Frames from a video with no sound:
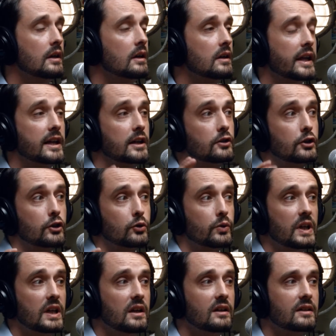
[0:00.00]
like a
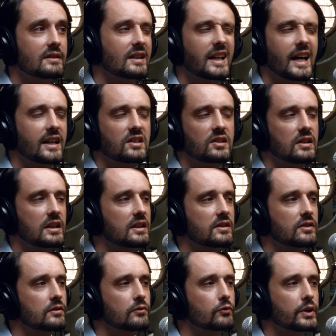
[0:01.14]
degree that actually
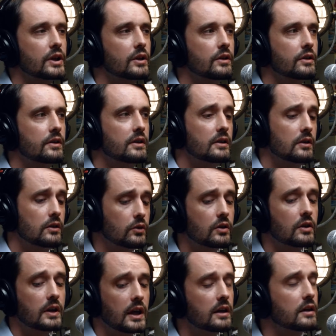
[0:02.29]
isn't real, you can
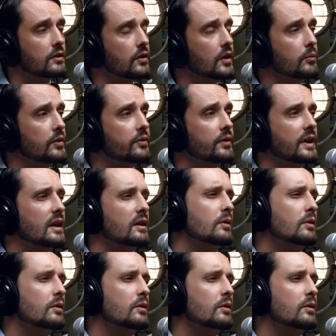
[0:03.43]
get in trouble for that.